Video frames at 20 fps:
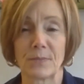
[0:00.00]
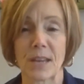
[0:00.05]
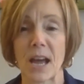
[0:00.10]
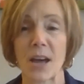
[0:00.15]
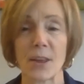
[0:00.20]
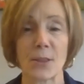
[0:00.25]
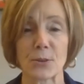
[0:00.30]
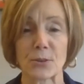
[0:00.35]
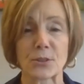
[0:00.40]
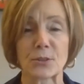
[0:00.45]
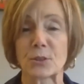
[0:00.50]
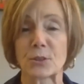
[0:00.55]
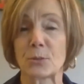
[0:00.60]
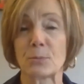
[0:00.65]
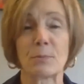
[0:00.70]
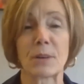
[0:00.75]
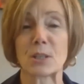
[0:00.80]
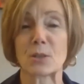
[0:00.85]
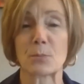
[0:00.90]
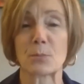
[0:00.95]
Others
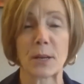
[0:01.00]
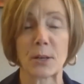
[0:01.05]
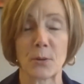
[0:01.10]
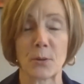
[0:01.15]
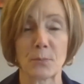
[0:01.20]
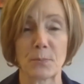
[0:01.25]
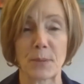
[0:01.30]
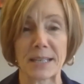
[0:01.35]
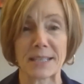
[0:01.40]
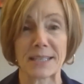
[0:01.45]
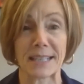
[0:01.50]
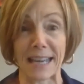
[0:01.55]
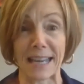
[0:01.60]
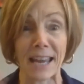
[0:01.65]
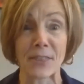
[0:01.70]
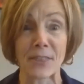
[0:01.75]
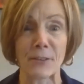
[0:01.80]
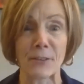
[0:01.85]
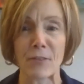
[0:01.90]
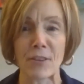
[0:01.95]
do much better in basic.
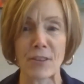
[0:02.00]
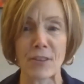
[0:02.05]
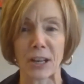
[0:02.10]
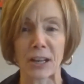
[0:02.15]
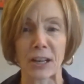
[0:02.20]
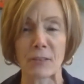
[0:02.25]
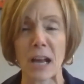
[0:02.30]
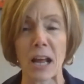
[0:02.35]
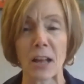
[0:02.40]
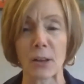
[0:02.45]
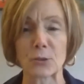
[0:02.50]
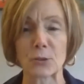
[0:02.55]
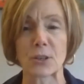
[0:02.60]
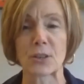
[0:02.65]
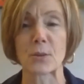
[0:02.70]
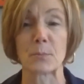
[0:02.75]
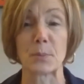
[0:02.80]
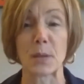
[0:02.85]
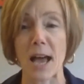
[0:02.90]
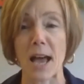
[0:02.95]
And the colors of
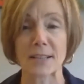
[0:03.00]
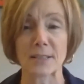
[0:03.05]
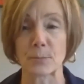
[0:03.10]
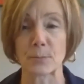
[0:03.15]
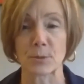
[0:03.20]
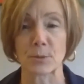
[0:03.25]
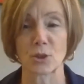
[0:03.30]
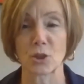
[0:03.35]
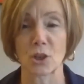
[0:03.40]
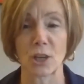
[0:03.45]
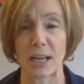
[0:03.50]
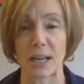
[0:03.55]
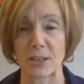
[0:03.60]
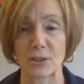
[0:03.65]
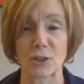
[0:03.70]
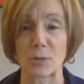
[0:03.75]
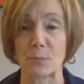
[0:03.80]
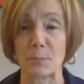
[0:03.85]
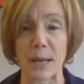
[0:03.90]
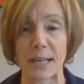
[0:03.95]
the blossoms
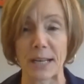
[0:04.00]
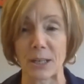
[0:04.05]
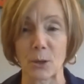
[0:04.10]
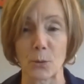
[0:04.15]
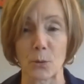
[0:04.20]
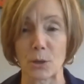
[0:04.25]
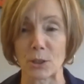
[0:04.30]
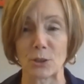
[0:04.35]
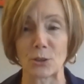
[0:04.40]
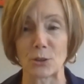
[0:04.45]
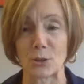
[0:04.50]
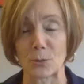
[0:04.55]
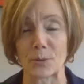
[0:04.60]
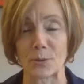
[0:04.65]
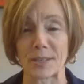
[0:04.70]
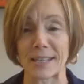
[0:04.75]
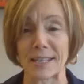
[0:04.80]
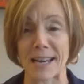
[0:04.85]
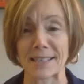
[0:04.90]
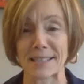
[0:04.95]
change depending on what you do with
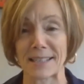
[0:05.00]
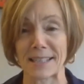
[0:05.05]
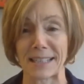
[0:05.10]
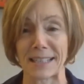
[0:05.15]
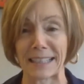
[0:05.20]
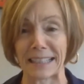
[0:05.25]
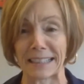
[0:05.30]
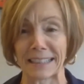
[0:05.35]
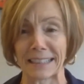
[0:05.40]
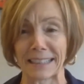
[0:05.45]
the acidity.